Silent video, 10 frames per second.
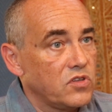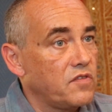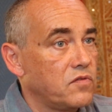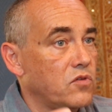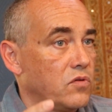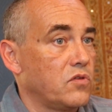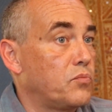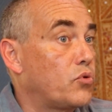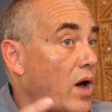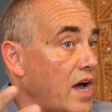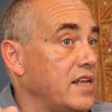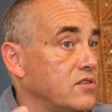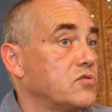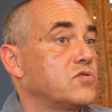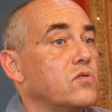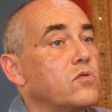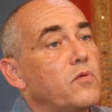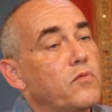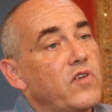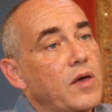The pride is also
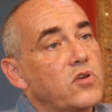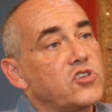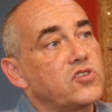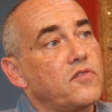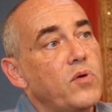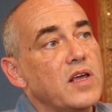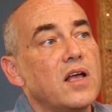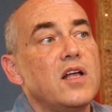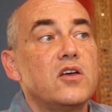very much suffering.